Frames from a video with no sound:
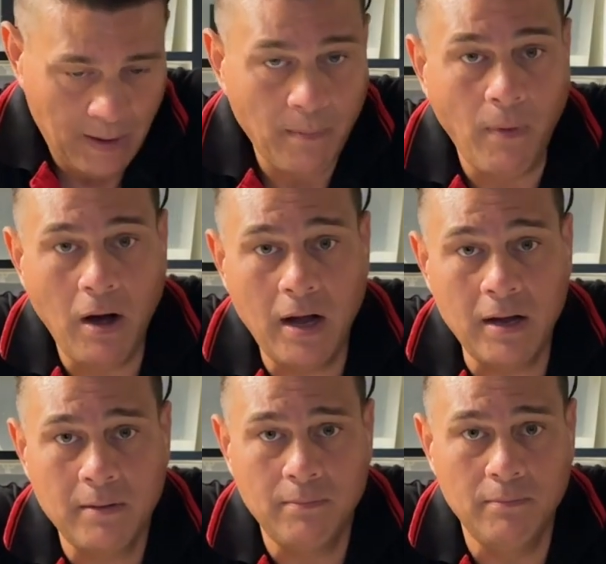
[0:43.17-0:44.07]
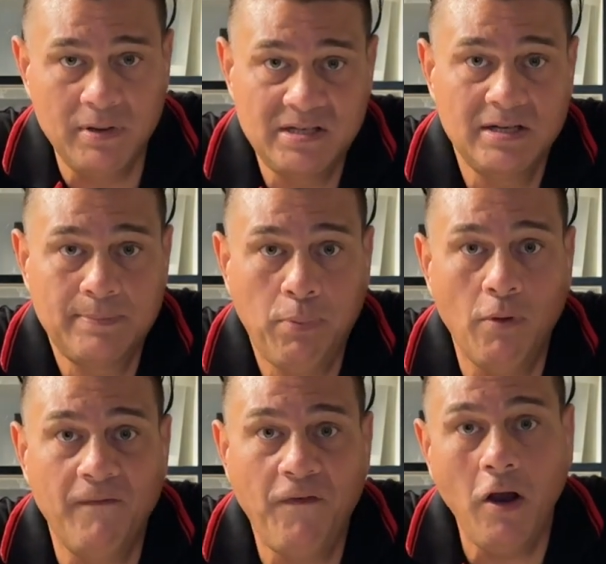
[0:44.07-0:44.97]
my business
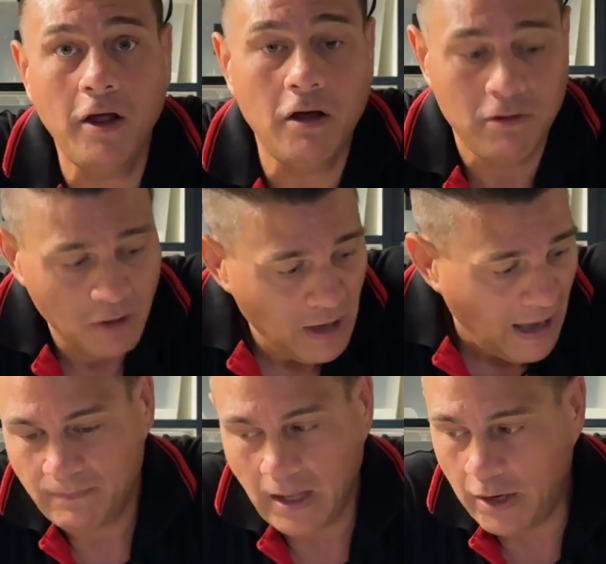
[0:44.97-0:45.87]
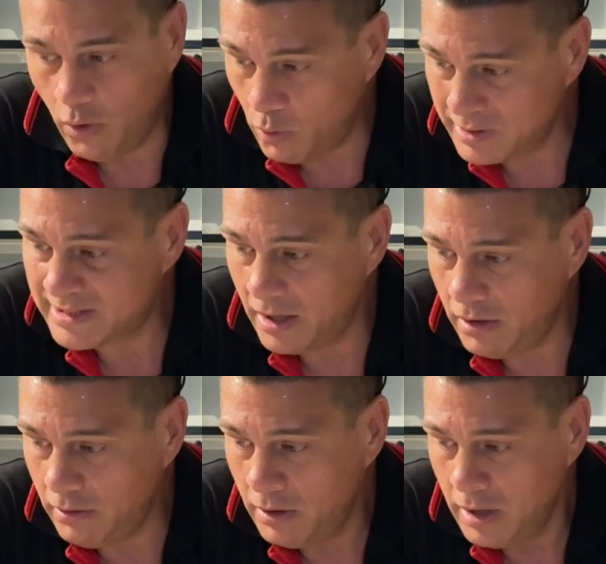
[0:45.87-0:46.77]
portfolio, and
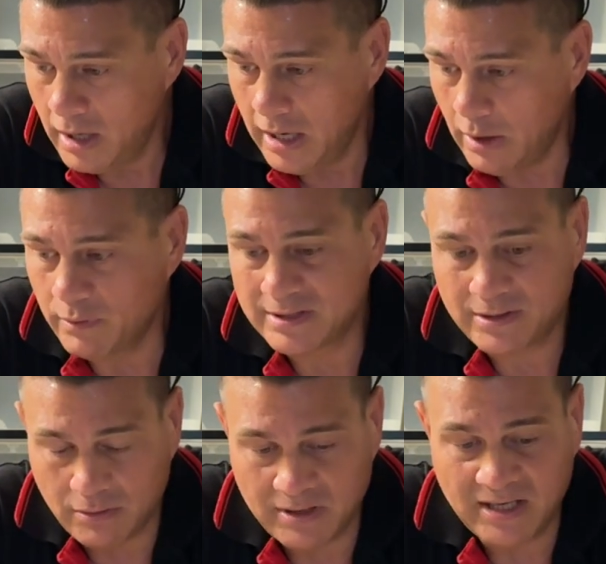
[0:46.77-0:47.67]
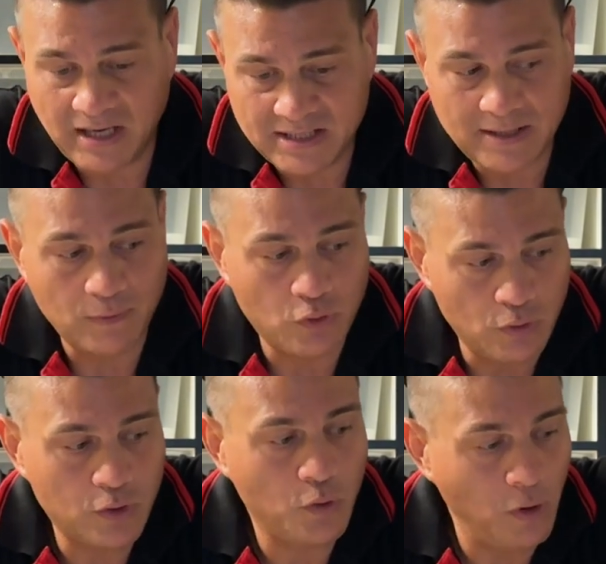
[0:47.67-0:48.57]
also it was good to get some
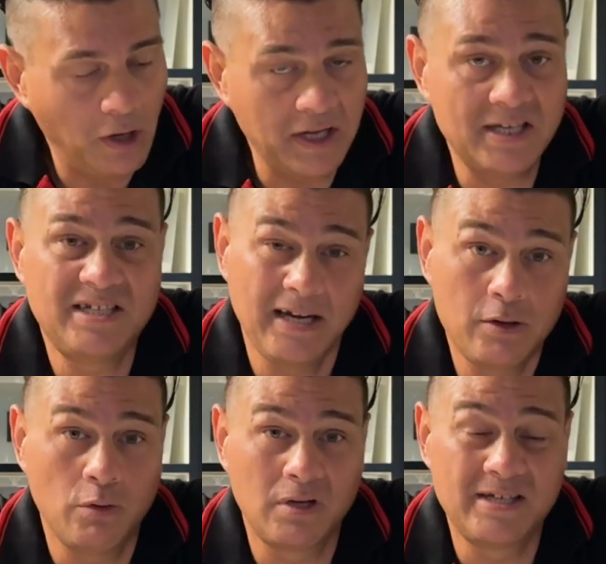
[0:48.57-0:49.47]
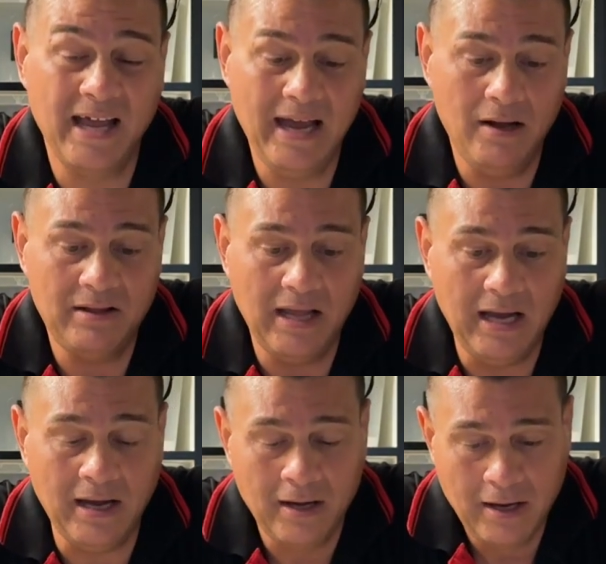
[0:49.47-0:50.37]
good quality snake hooks out
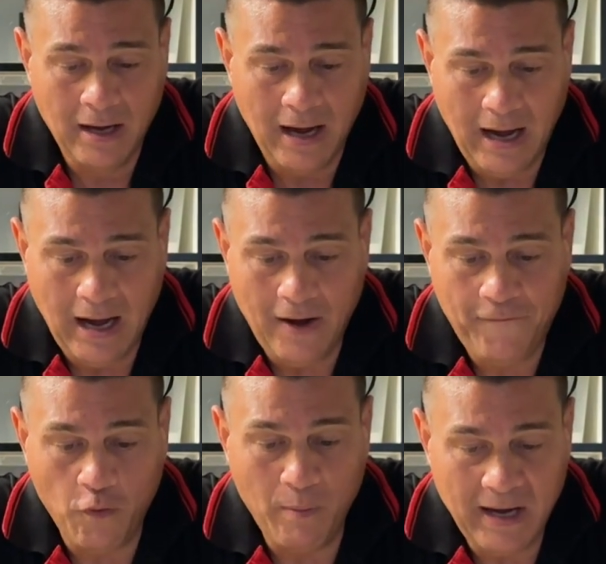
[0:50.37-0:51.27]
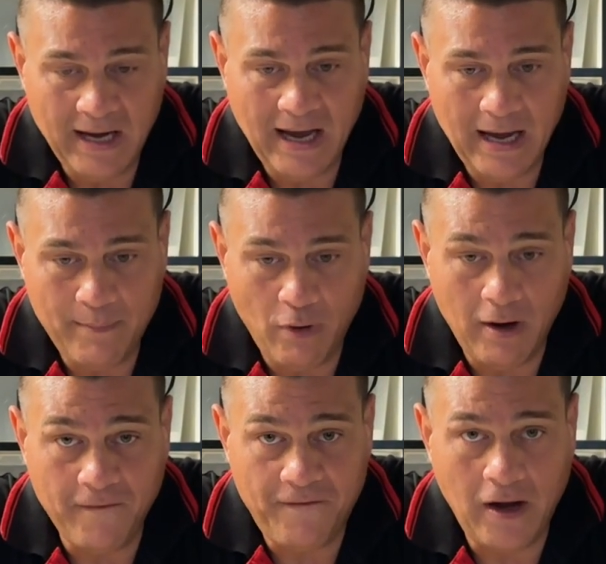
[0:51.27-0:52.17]
there for me and my
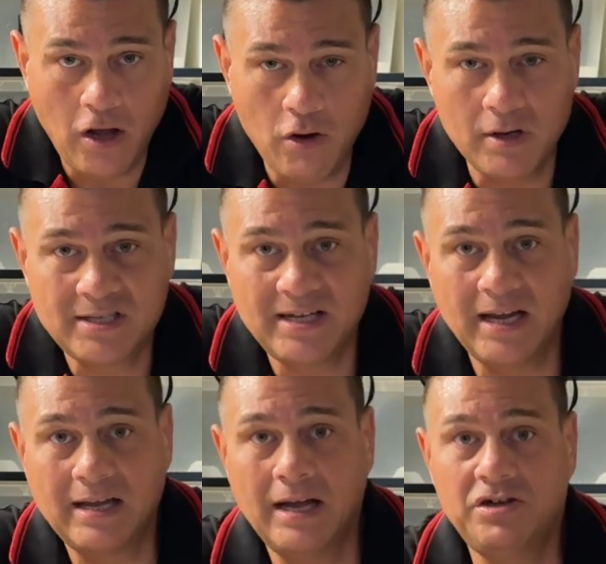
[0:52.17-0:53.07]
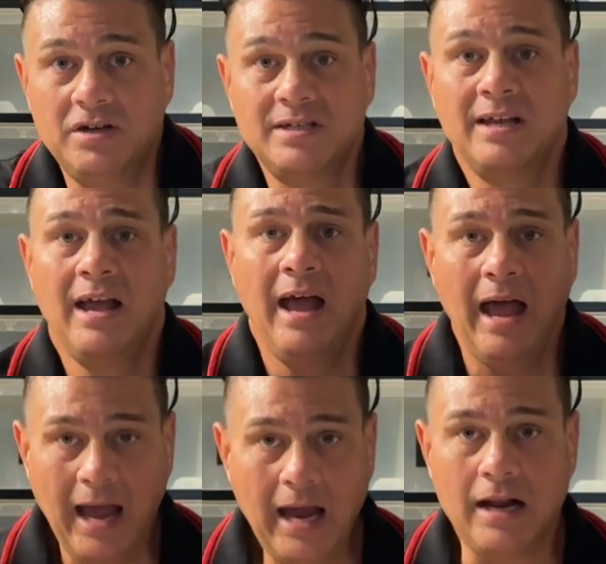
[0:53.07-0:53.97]
fellow snake catchers
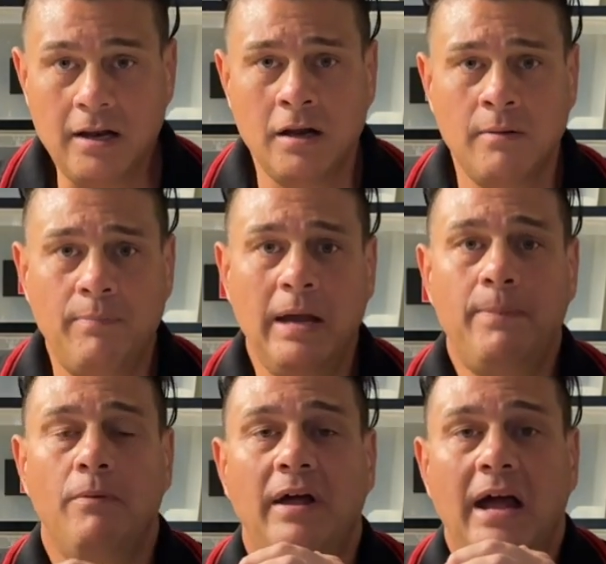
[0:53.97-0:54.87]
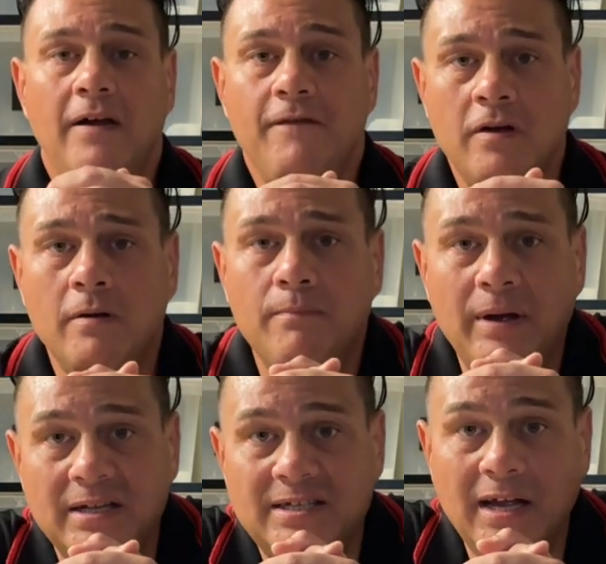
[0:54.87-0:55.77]
and people that have
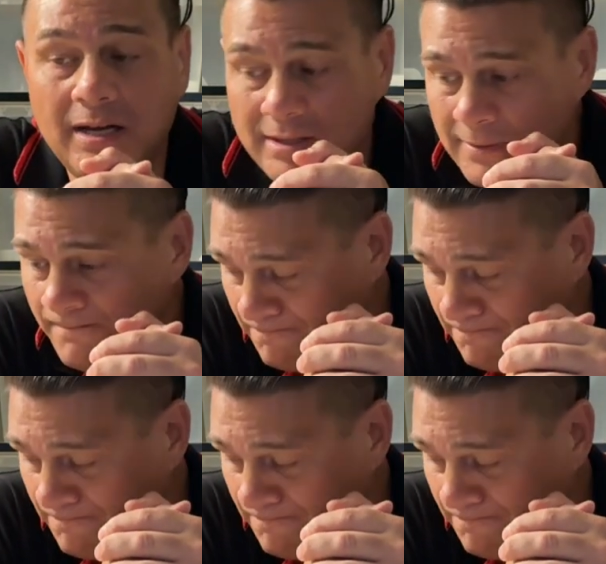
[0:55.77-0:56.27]
pet snakes.